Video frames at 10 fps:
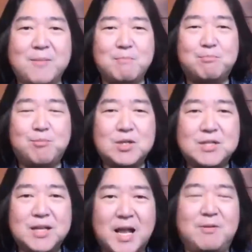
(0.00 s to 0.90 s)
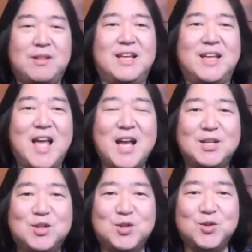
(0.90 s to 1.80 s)
I'm pushing everything
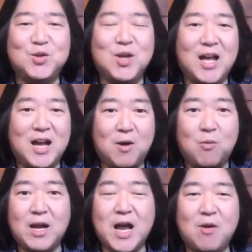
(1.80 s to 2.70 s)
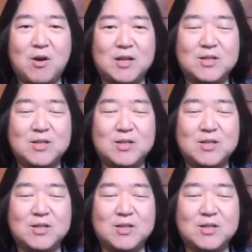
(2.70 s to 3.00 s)
to uh, one hour.